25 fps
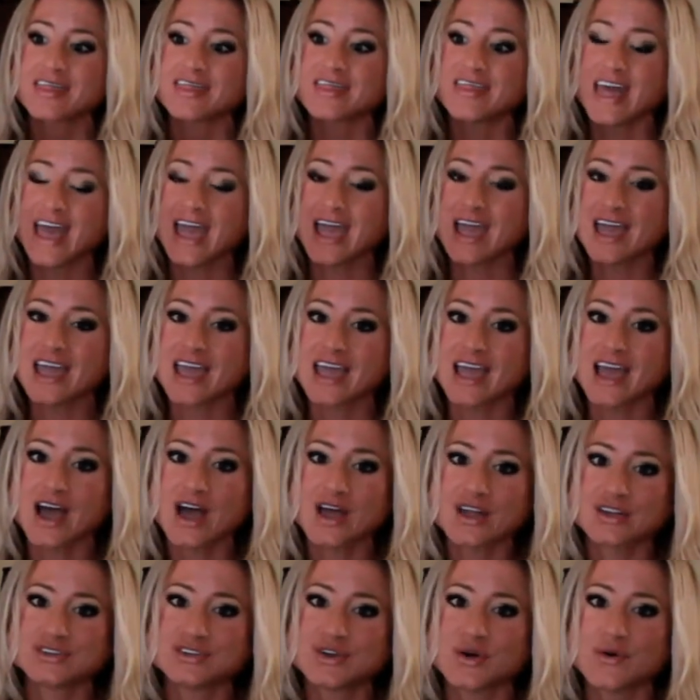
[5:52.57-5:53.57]
they
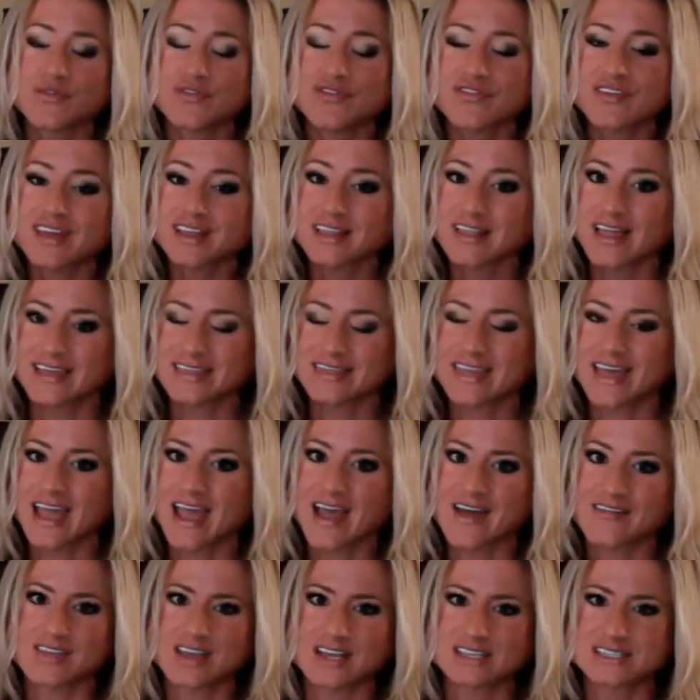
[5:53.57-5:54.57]
don't feel like they
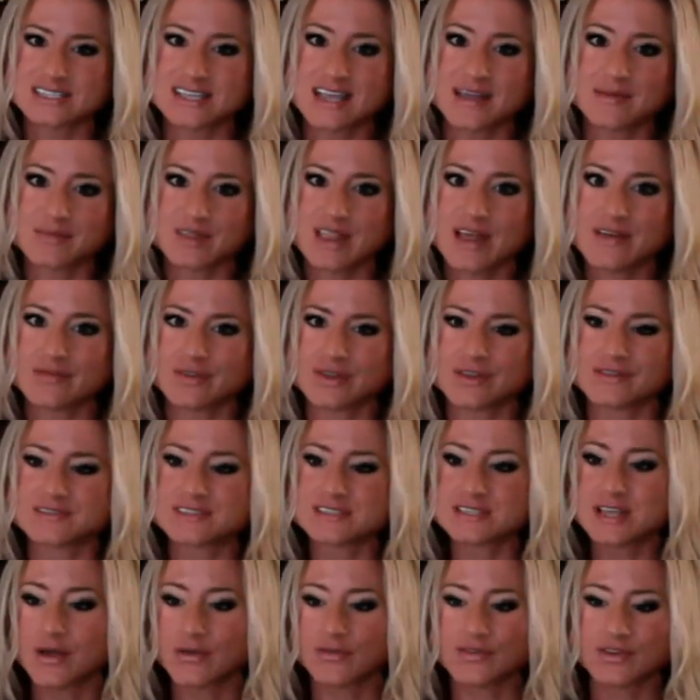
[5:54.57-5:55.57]
have that same level of
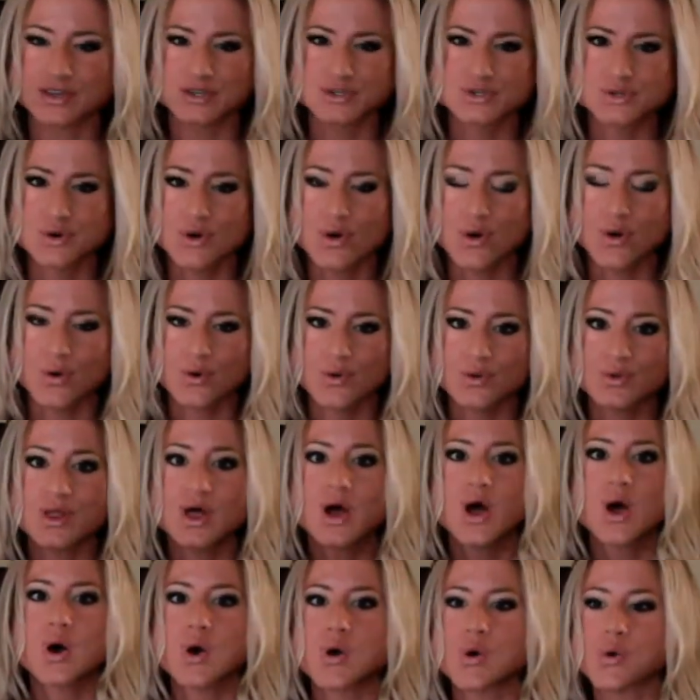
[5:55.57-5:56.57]
self-control
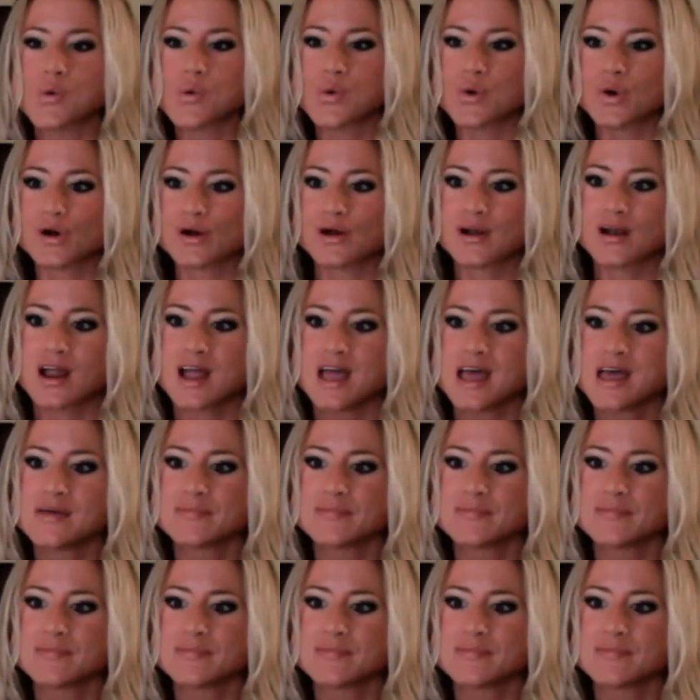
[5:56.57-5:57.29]
or